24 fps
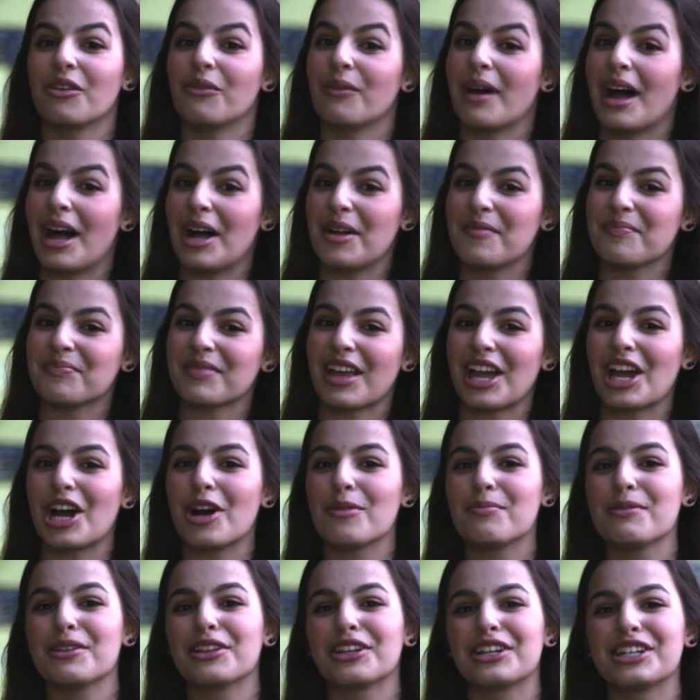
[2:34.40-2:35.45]
Well, I
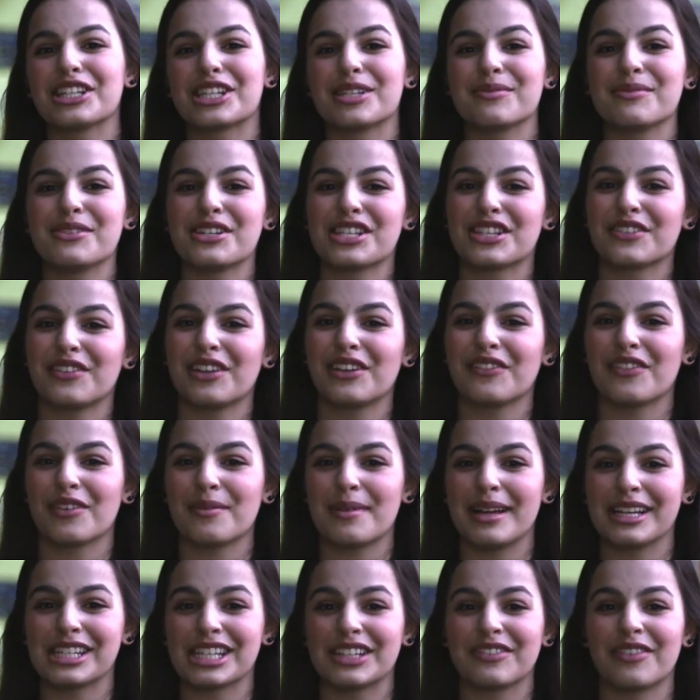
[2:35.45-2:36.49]
hope you learned some useful
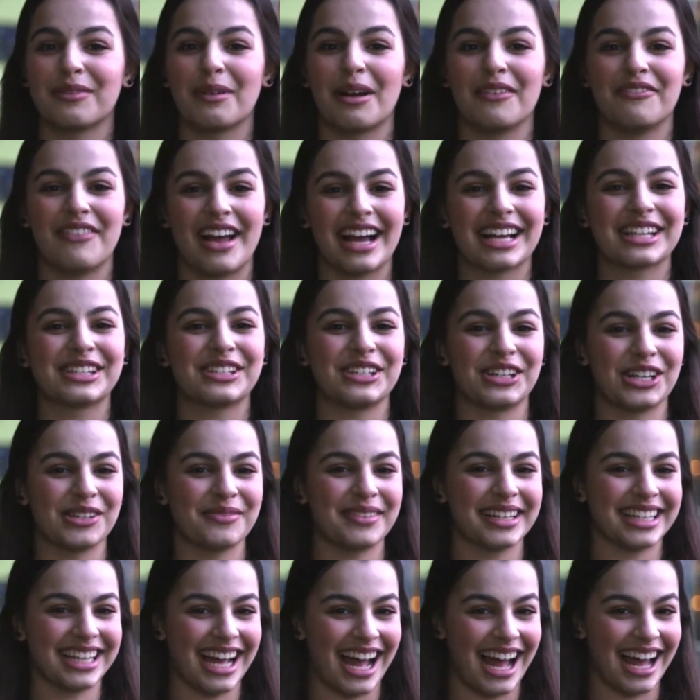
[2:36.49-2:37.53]
information from our VEX
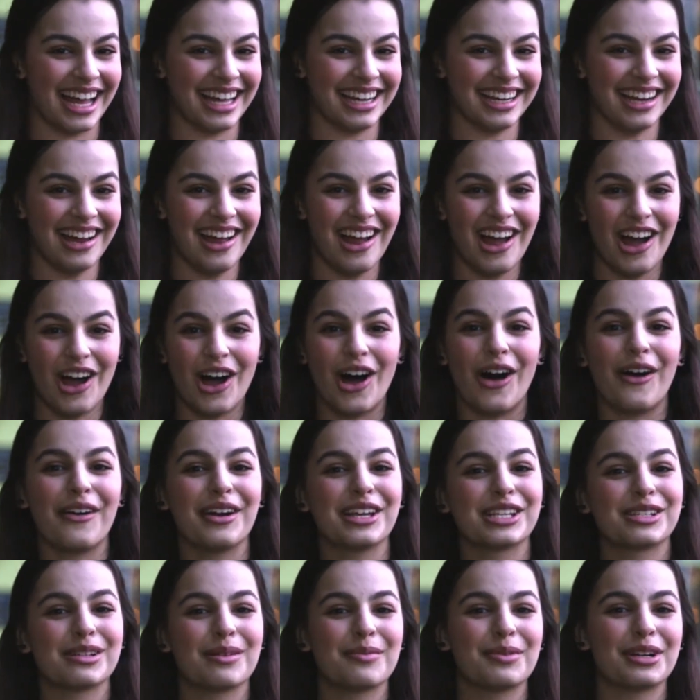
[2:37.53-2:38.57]
Tournament Guide.
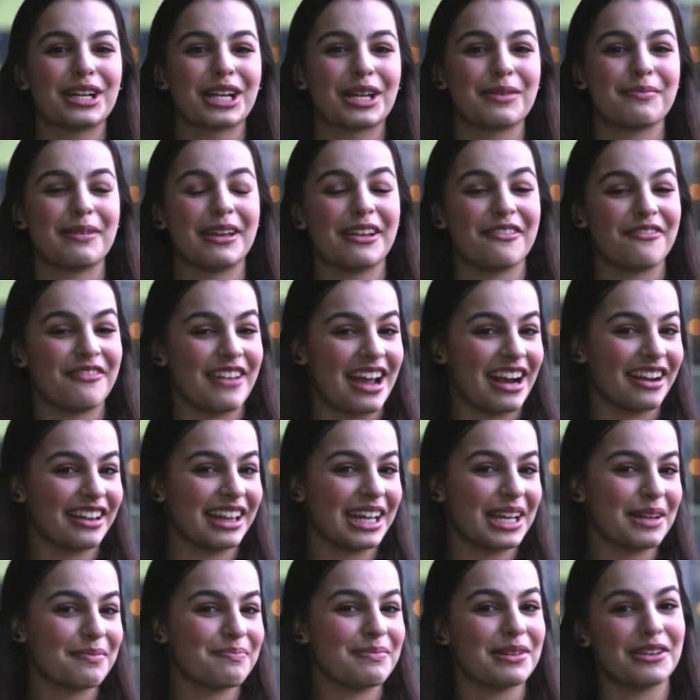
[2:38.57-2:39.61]
Always remember to compete
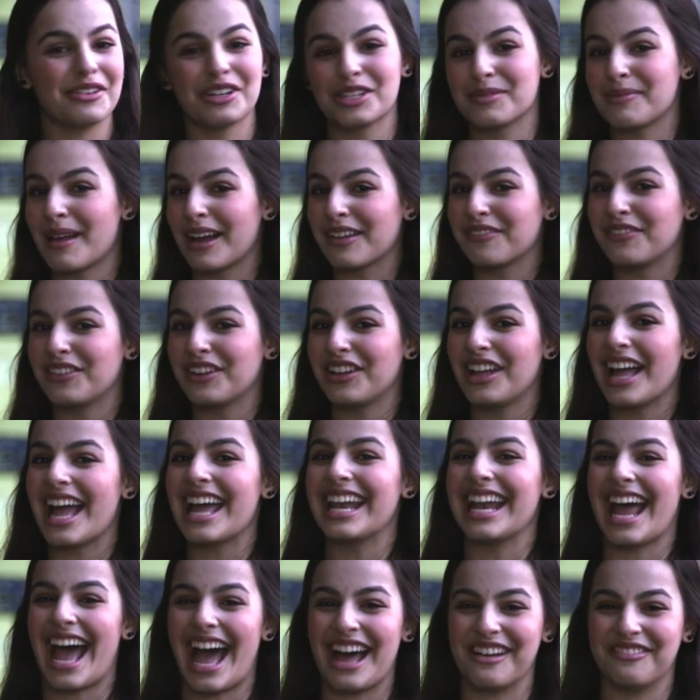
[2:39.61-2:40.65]
fairly, be respectful,
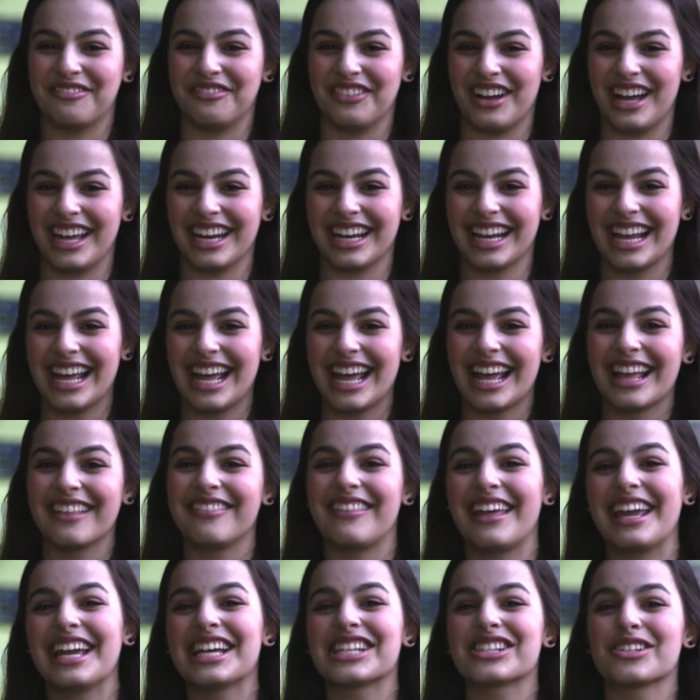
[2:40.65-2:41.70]
and have fun.
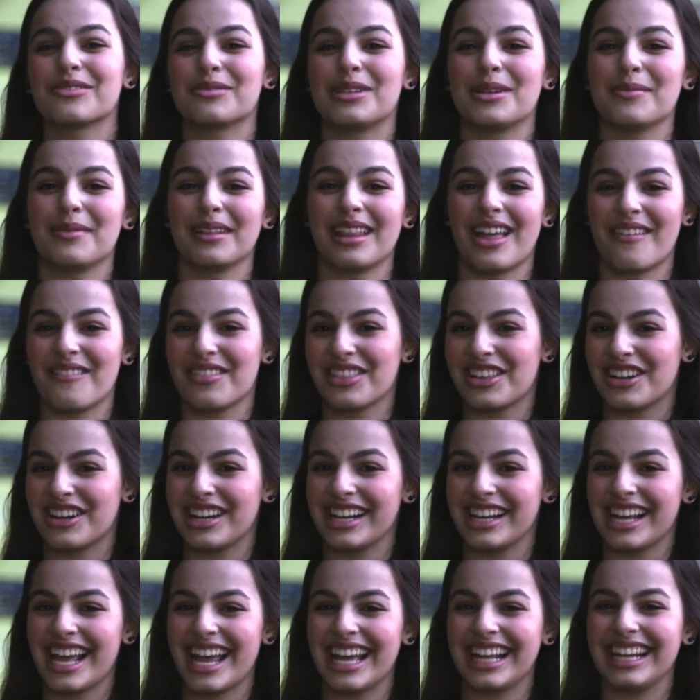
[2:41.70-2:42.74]
Thanks from Team eleven
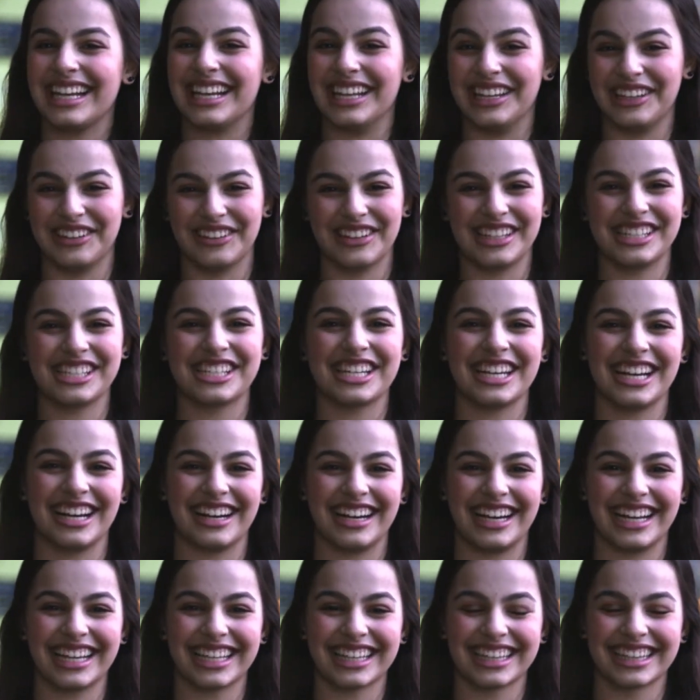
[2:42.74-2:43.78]
thirty-eight Eagle
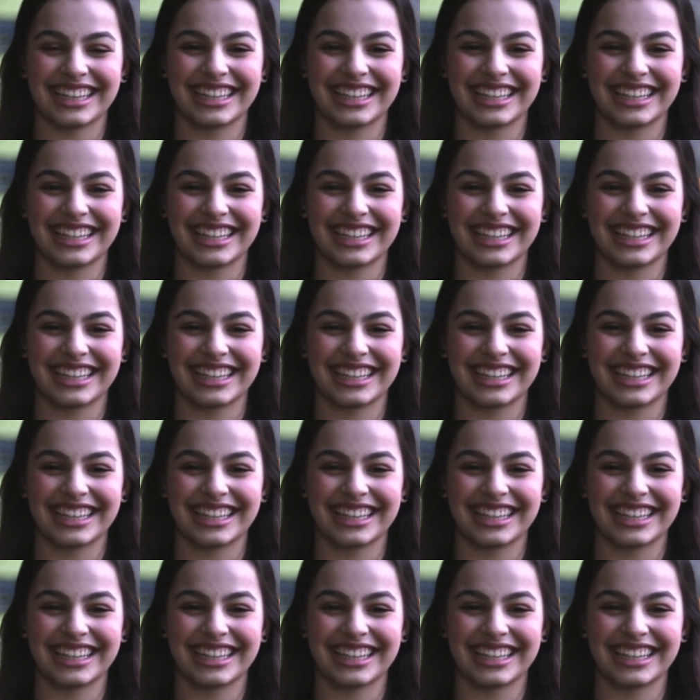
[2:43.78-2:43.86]
Engineering.